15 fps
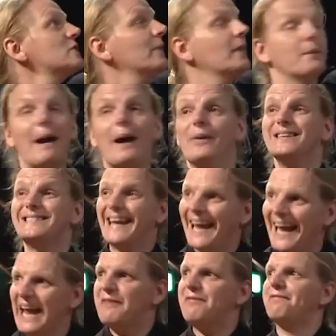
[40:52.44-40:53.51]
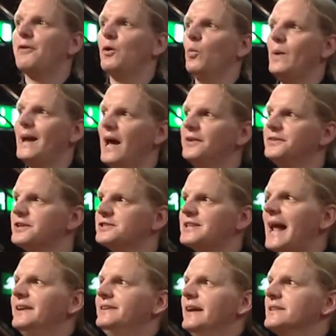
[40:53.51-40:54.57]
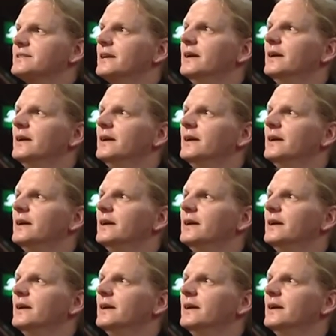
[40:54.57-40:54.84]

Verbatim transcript: something about this if we understand it.